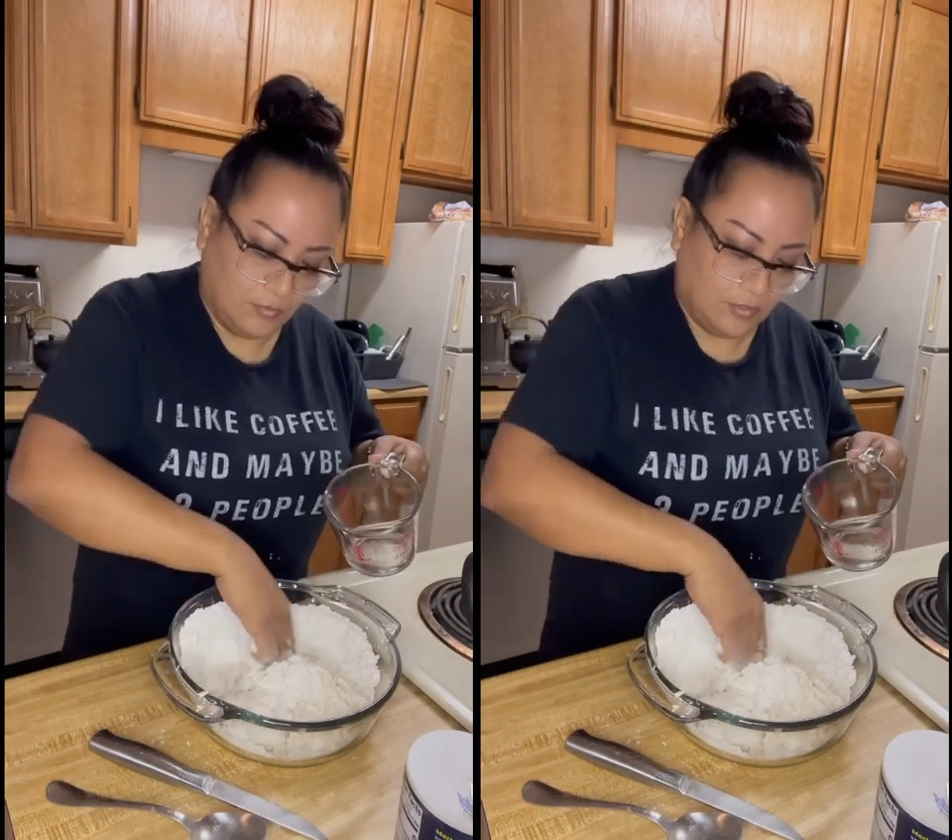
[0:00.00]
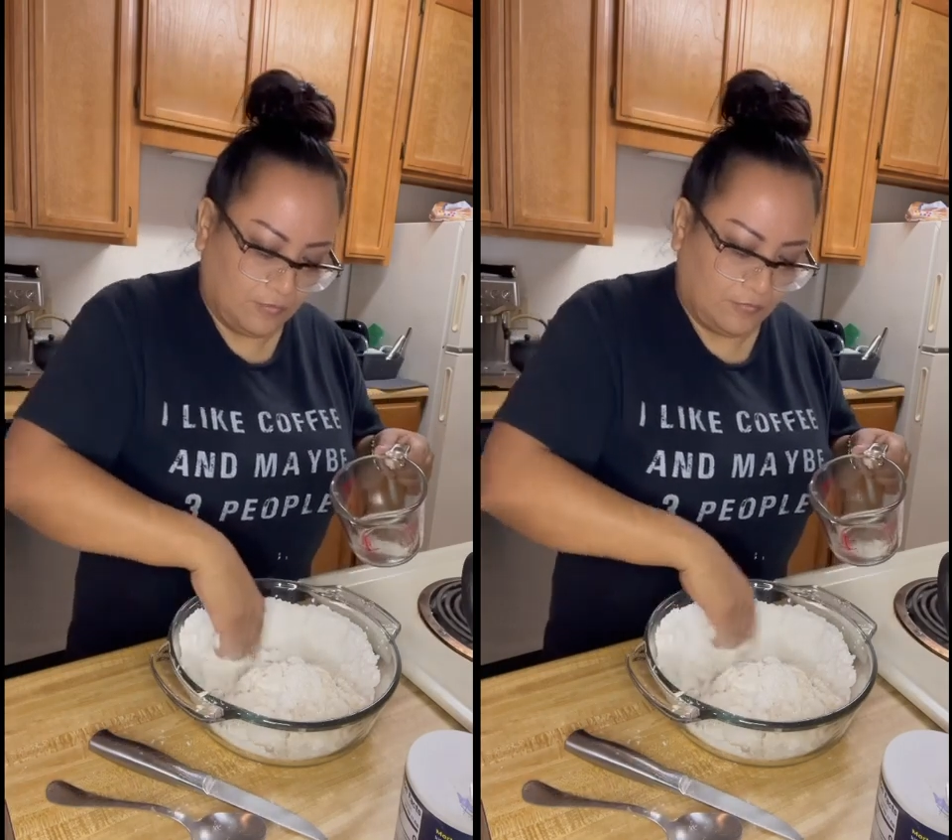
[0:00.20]

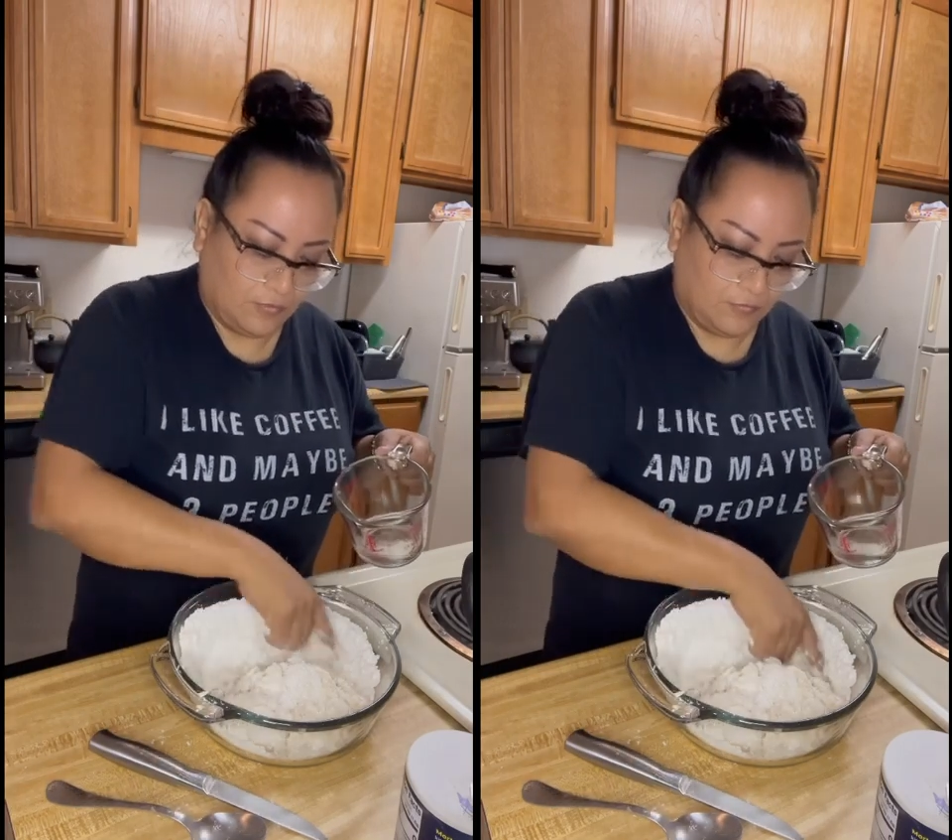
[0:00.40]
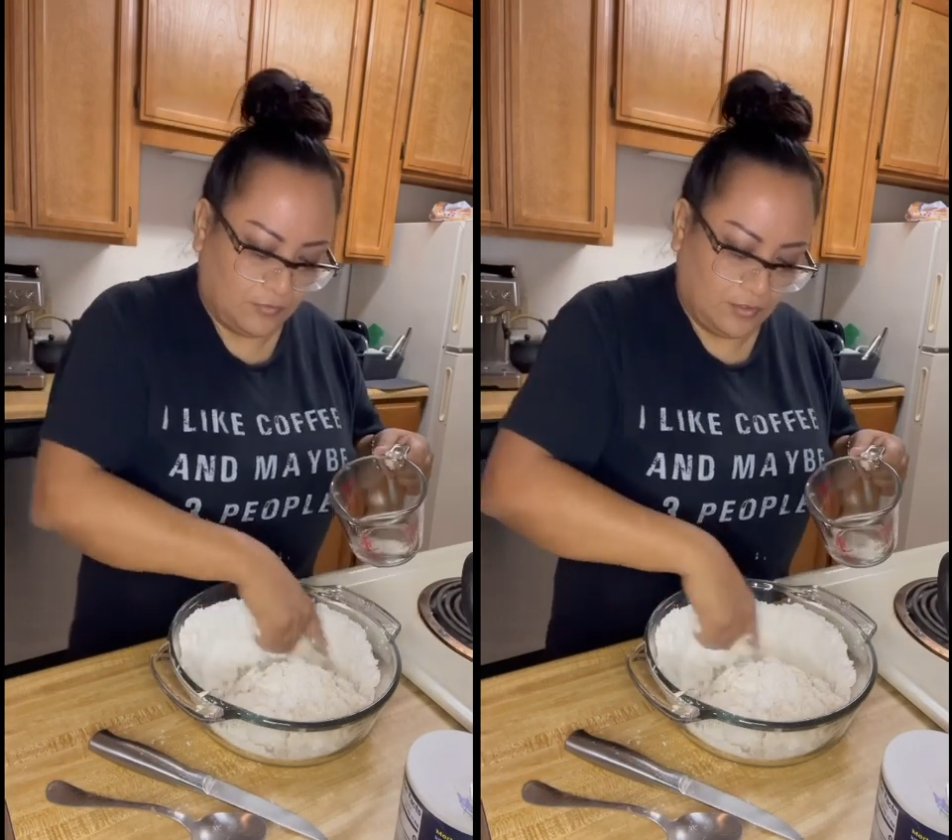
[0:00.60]
left
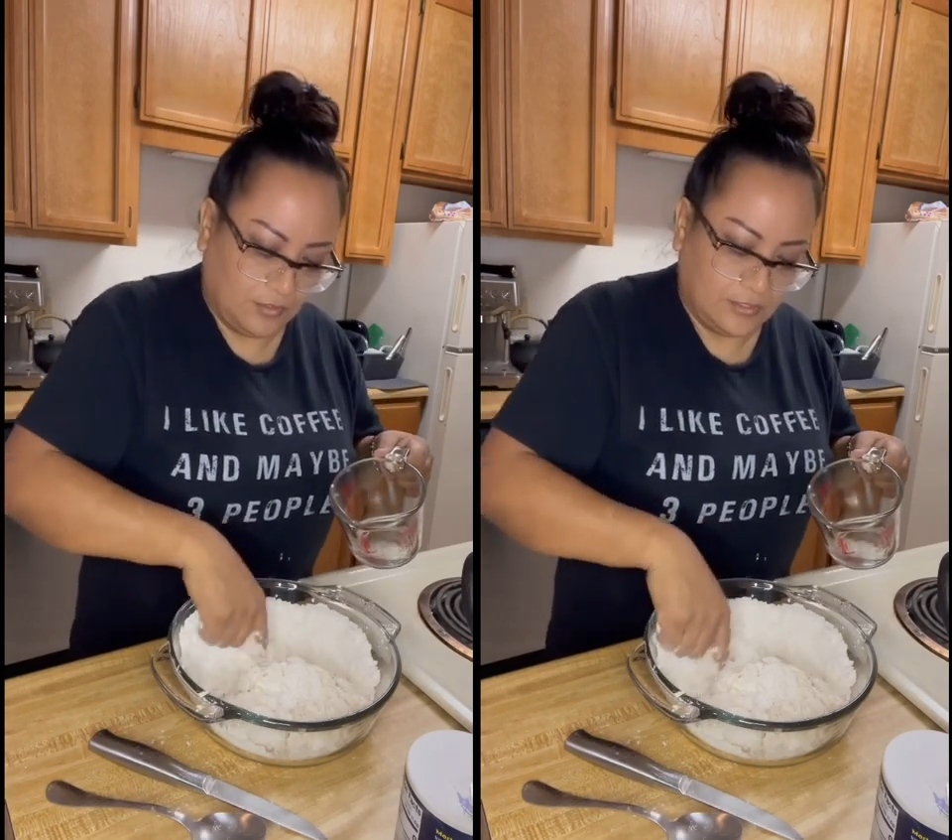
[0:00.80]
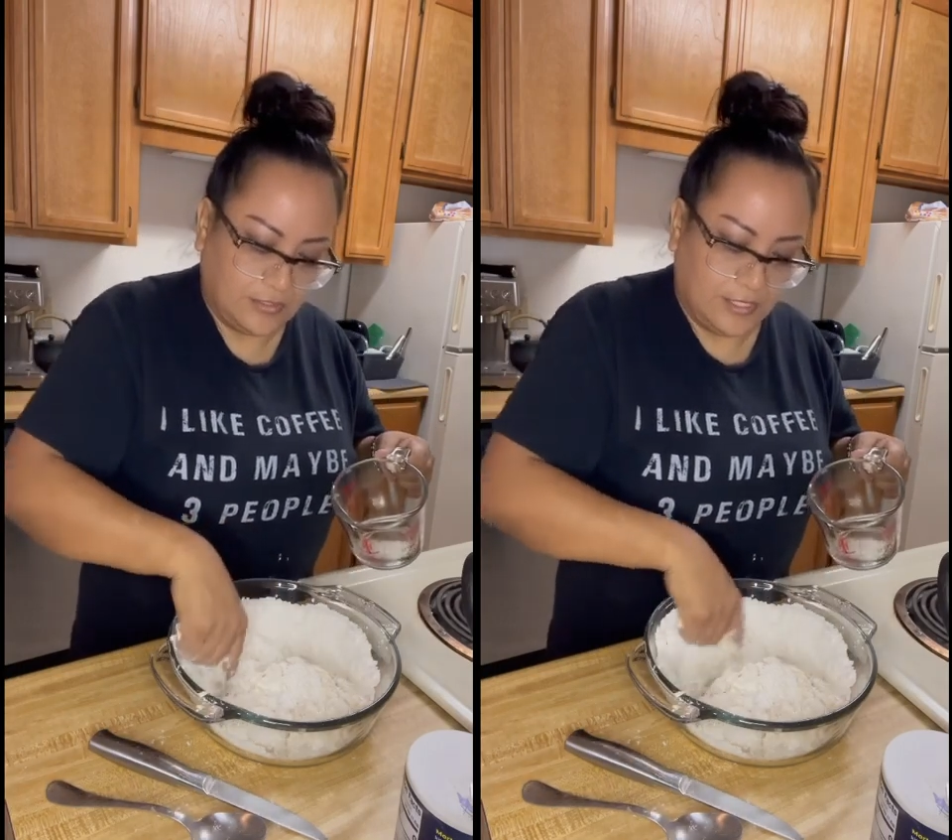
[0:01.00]
over on the
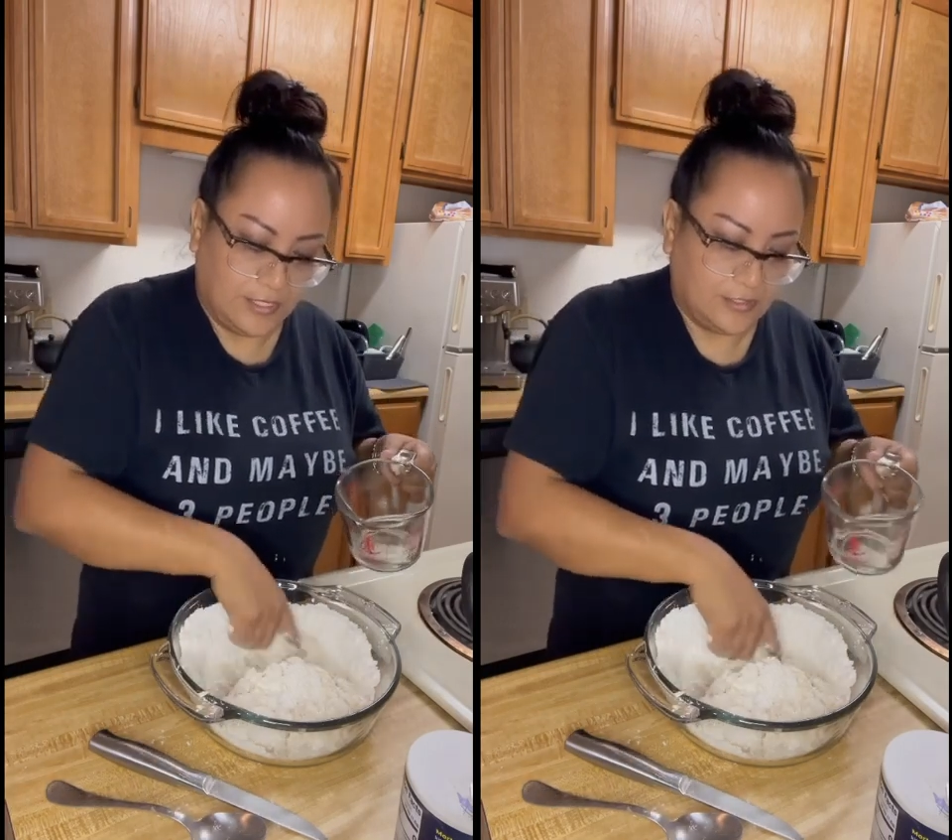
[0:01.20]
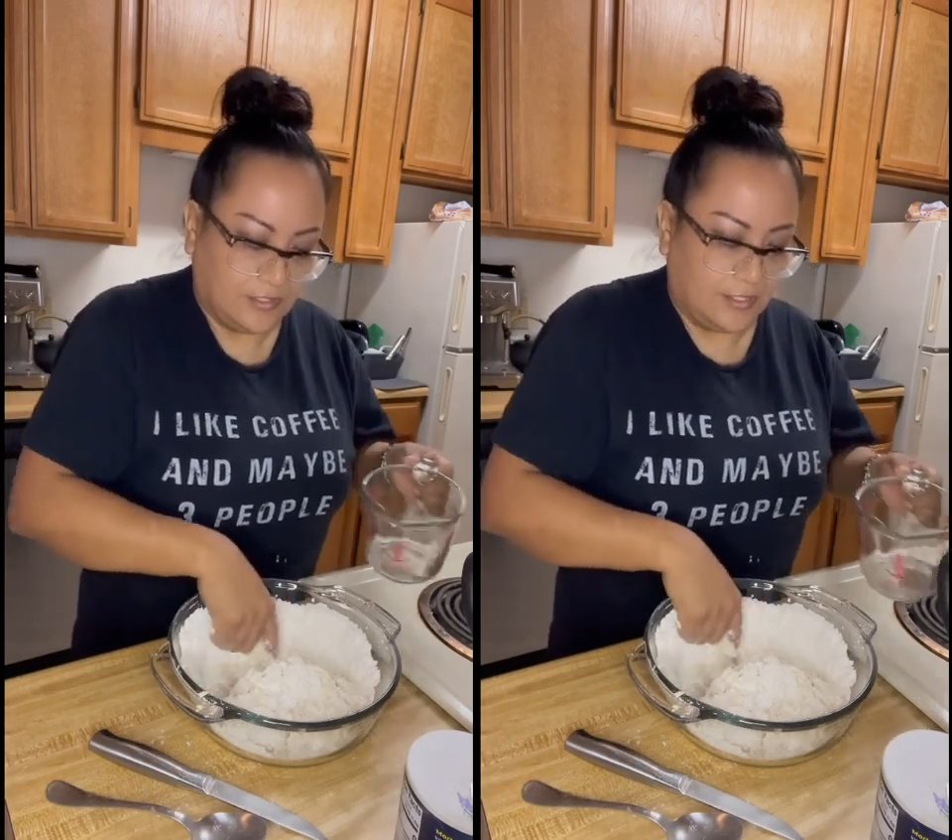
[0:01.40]

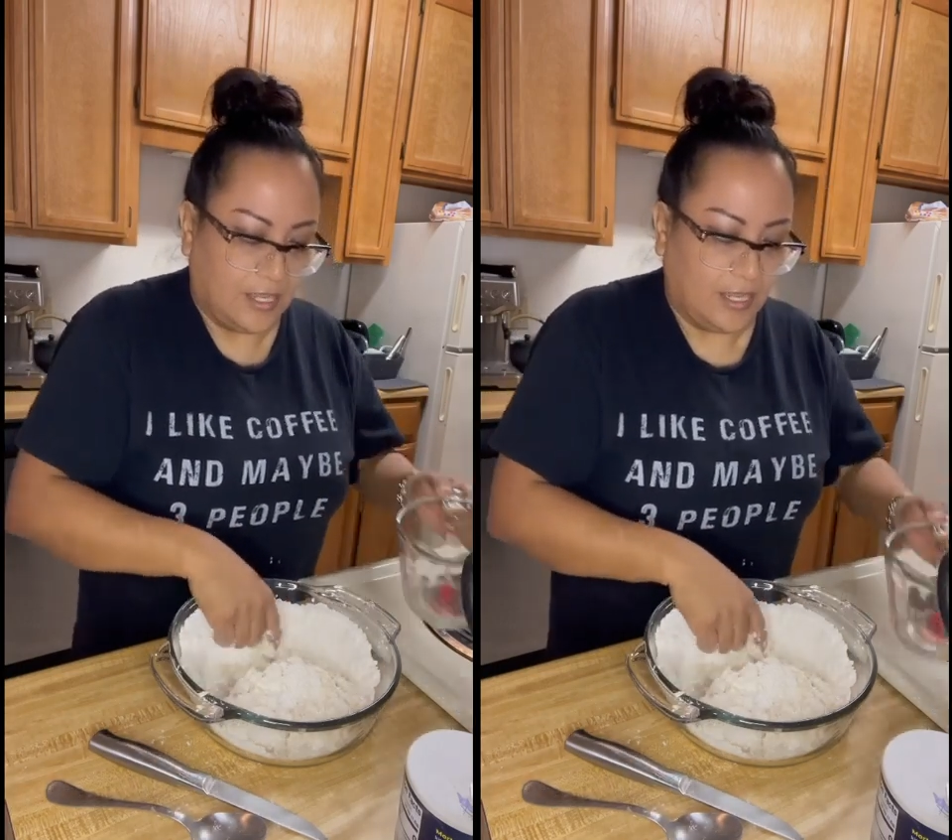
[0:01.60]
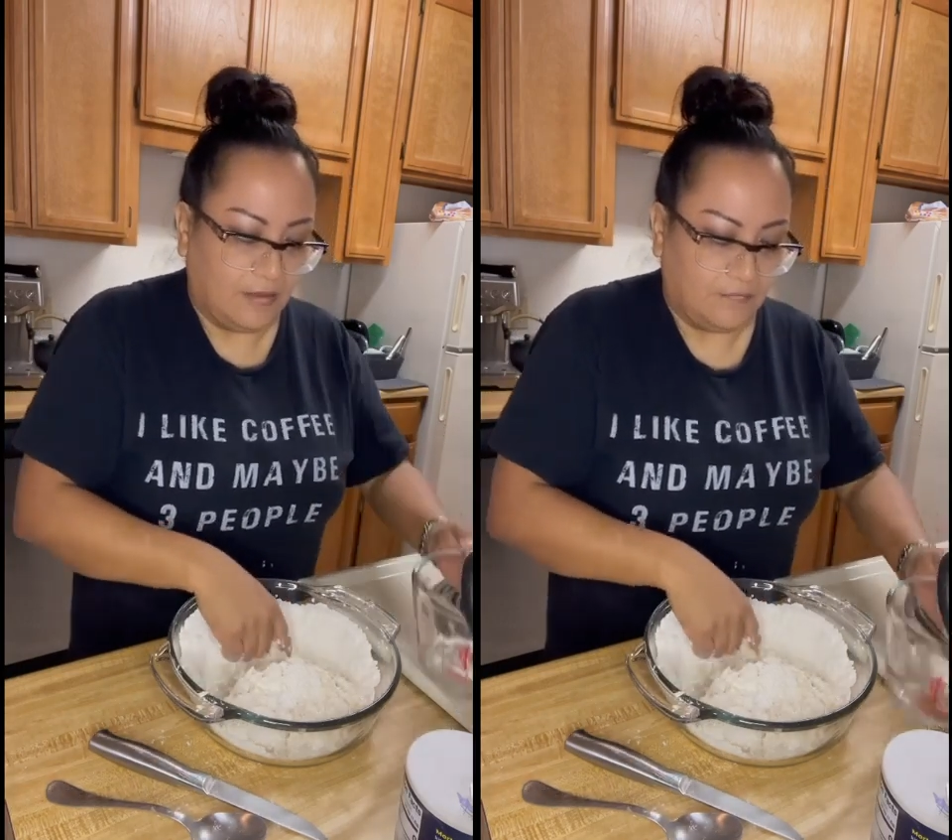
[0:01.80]
sides, and
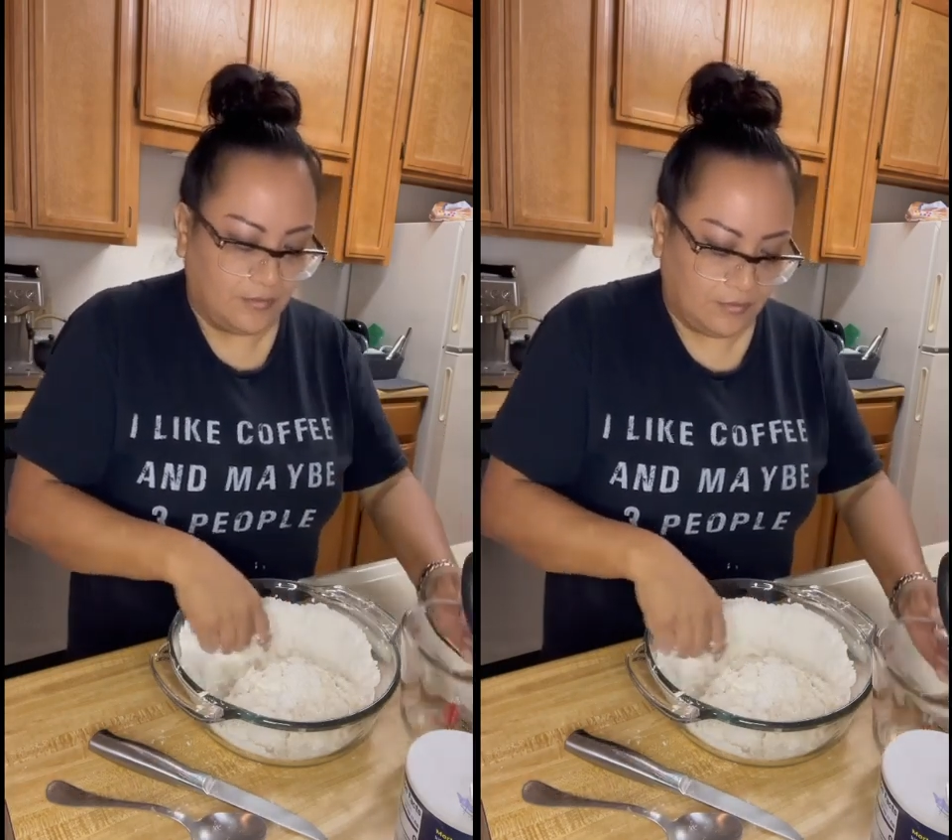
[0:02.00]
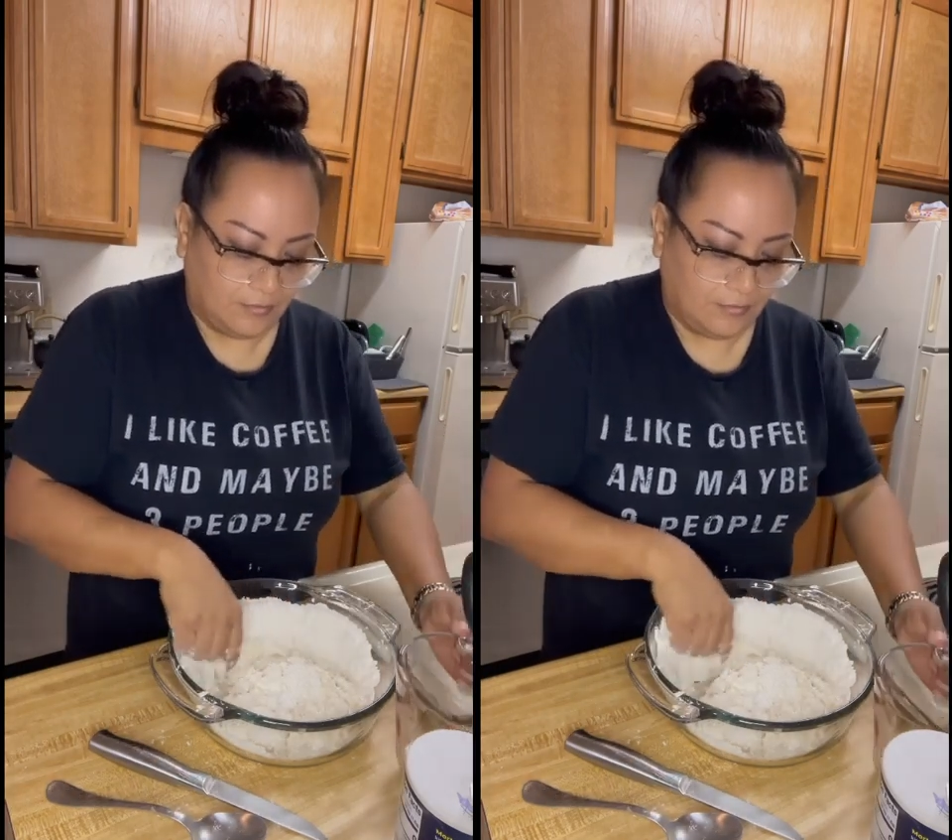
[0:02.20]
have the